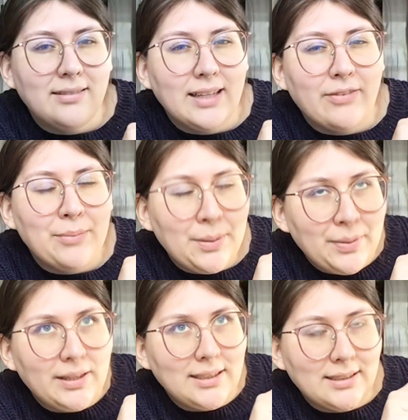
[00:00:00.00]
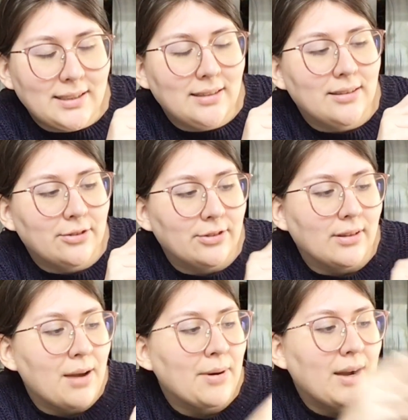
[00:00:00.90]
if I'm going to put these into the Little Free
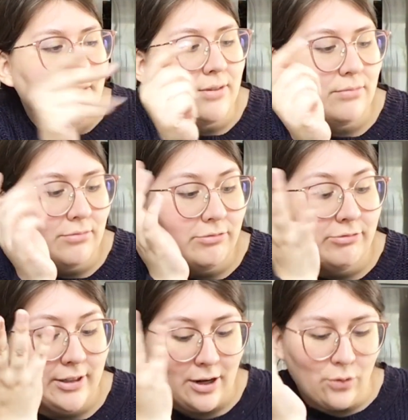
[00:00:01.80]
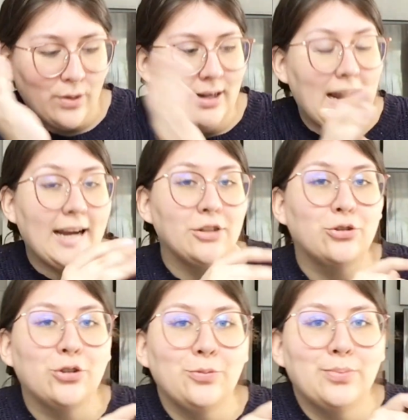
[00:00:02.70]
Library, I have to figure out what age
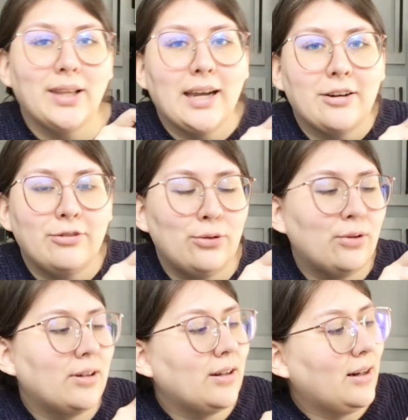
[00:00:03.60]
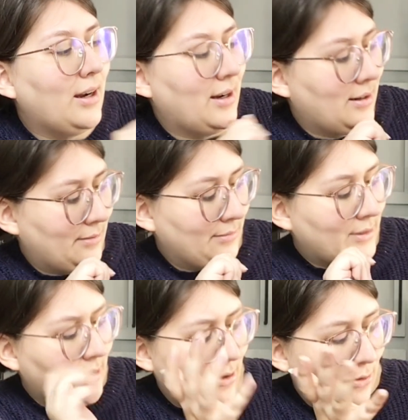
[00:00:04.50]
group they are for.
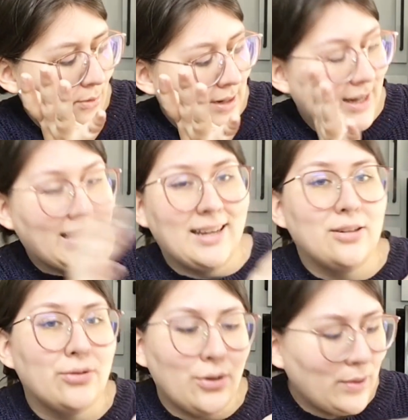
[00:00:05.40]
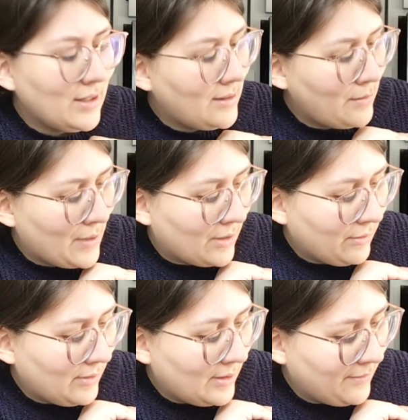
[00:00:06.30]
So again, don't know what this is
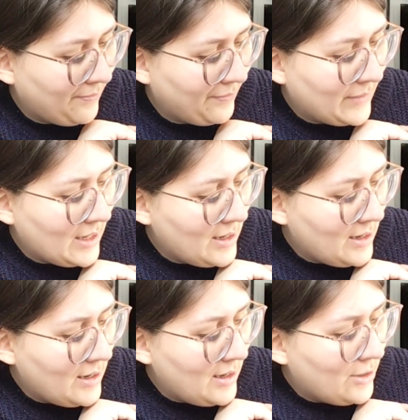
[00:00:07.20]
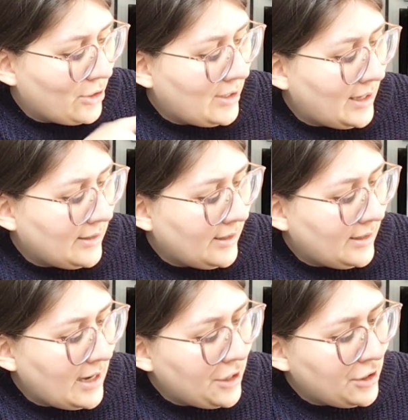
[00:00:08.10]
about. Just says the
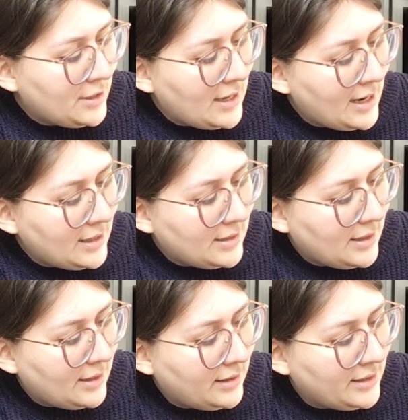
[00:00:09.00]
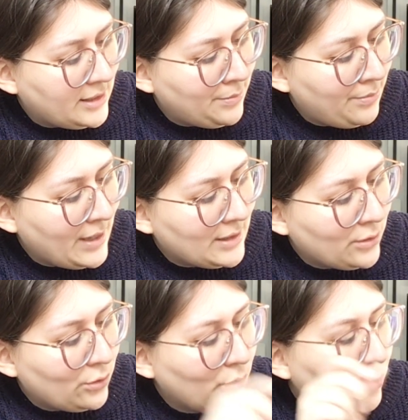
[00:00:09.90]
stage is set, the
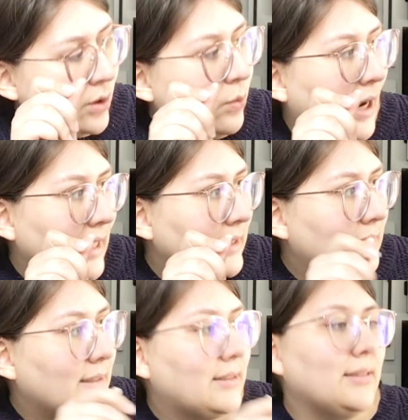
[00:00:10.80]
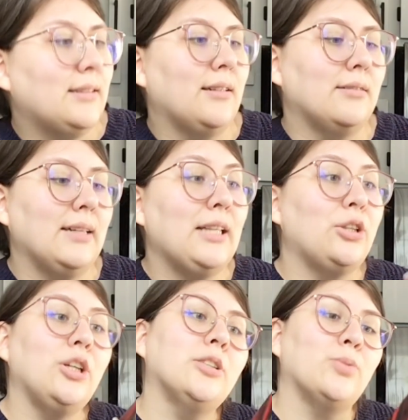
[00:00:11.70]
spectacle awaits. So it
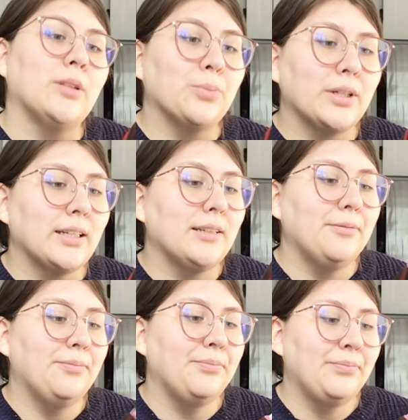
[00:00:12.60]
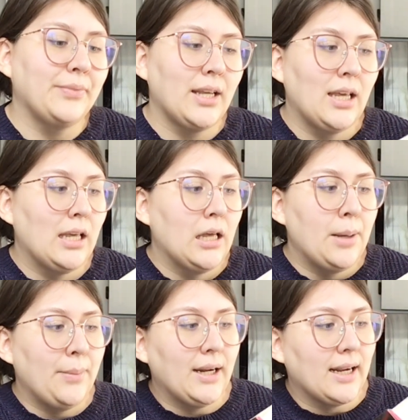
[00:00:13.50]
looks really pretty.
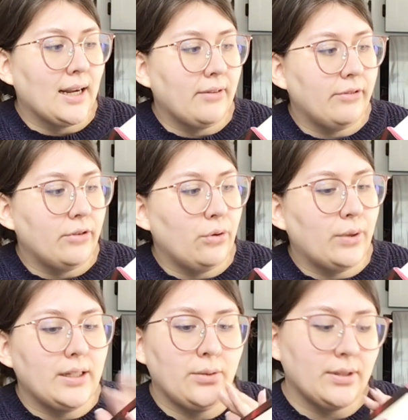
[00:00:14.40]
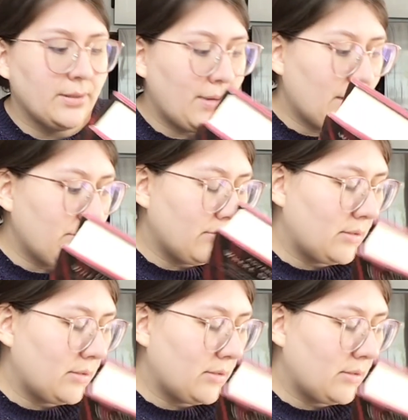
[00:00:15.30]
But again, I have no idea what it's about.